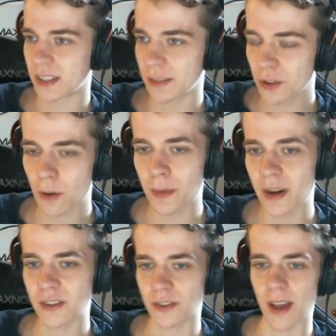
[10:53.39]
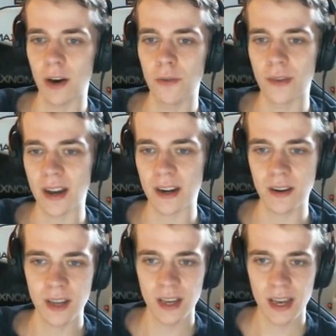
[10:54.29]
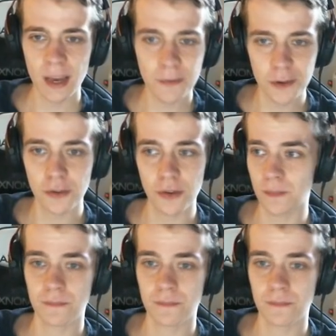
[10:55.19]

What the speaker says: if you compare it to Hellfire, if you